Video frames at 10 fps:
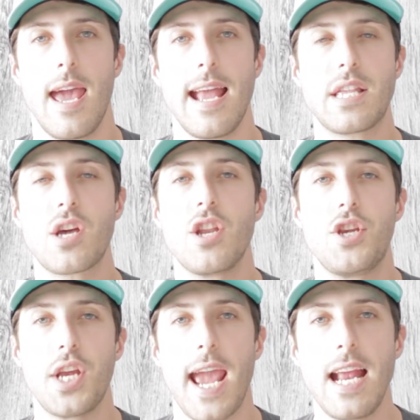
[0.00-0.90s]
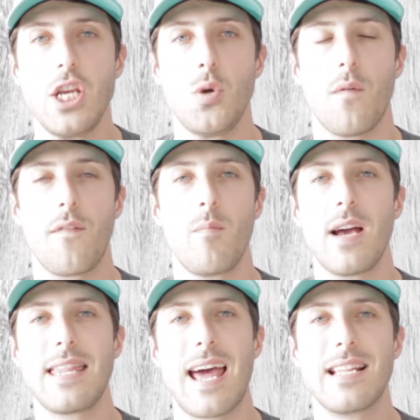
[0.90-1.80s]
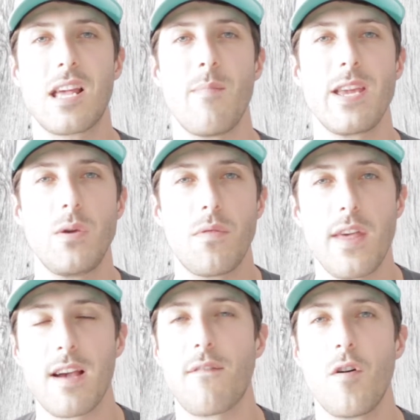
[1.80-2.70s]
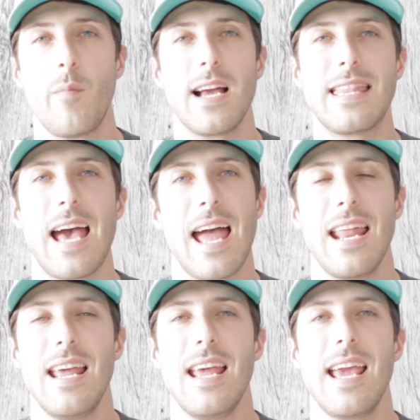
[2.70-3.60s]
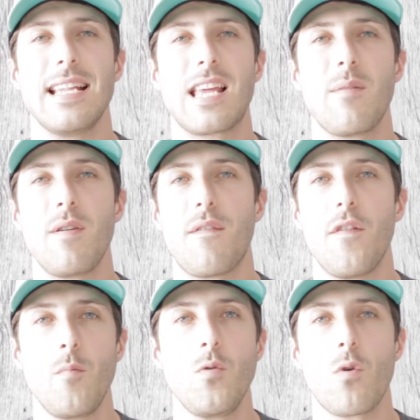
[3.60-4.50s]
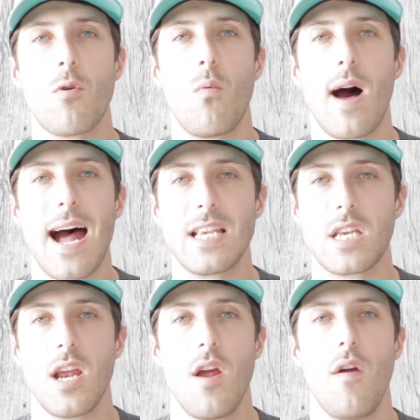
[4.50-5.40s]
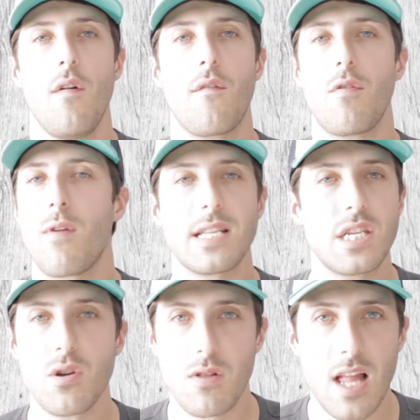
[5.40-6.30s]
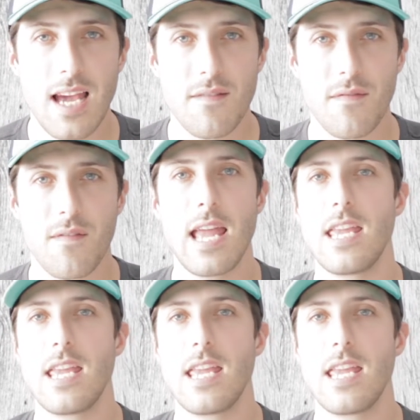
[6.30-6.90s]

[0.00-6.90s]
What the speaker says: It's going to change you. A film like that is going to make you think. A film like that is going to be a film you want to watch for the rest of your life.